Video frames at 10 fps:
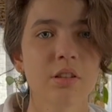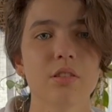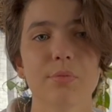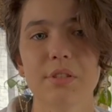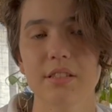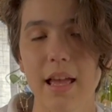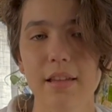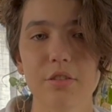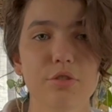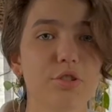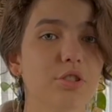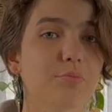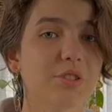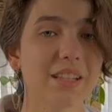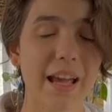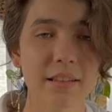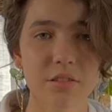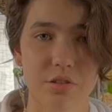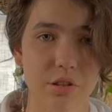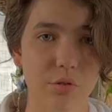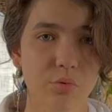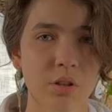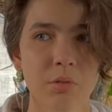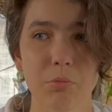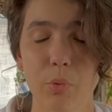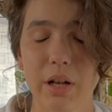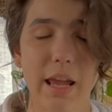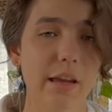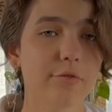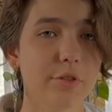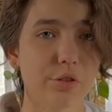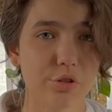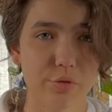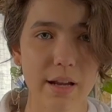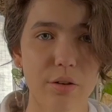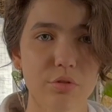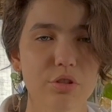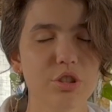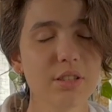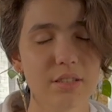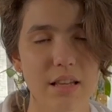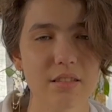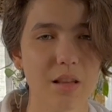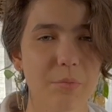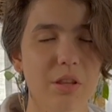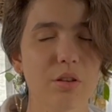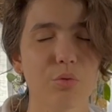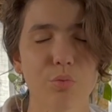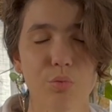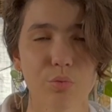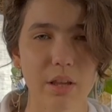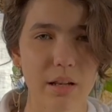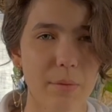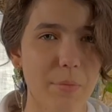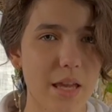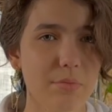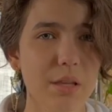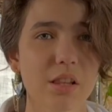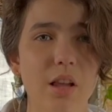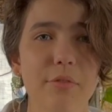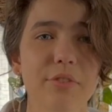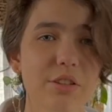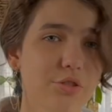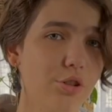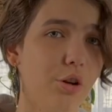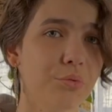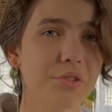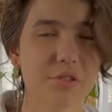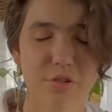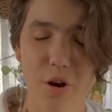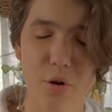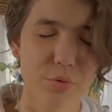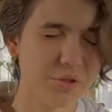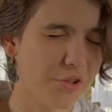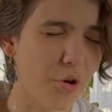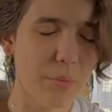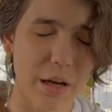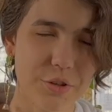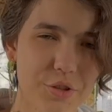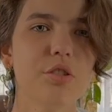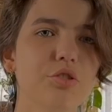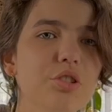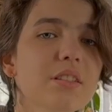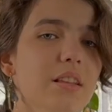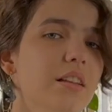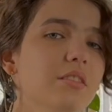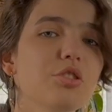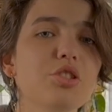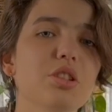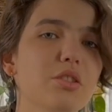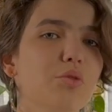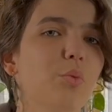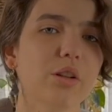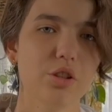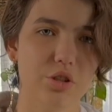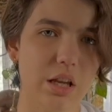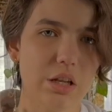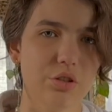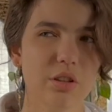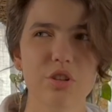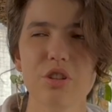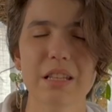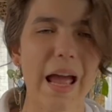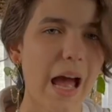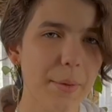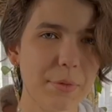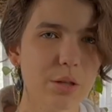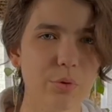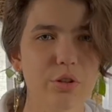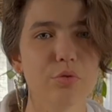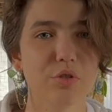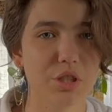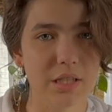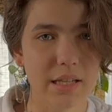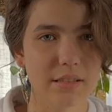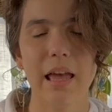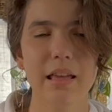So instead, she just pretends to. But when Anne figures her out, she says something that made me love this show so much. She says that she doesn't want to change, that she's happy with who she is.